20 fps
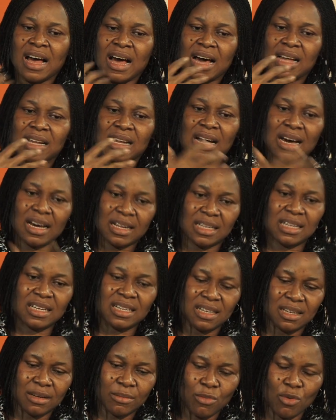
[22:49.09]
and
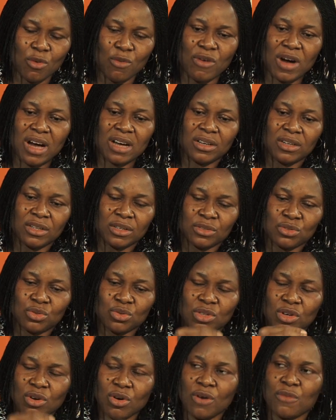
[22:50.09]
handed them over
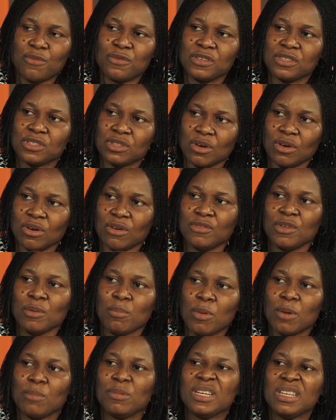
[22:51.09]
to the Office of the
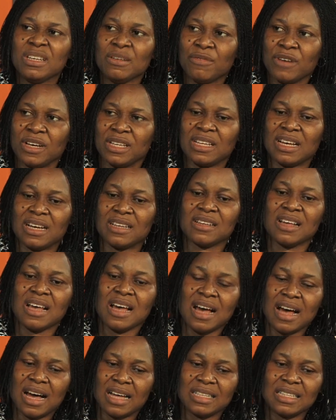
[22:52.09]
Public Defender.
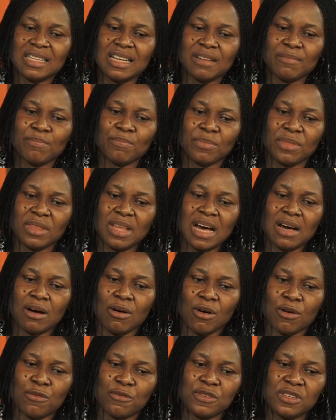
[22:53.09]
And then that
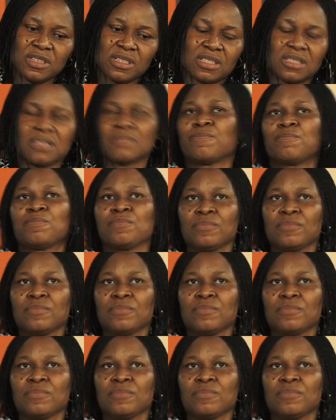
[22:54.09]
office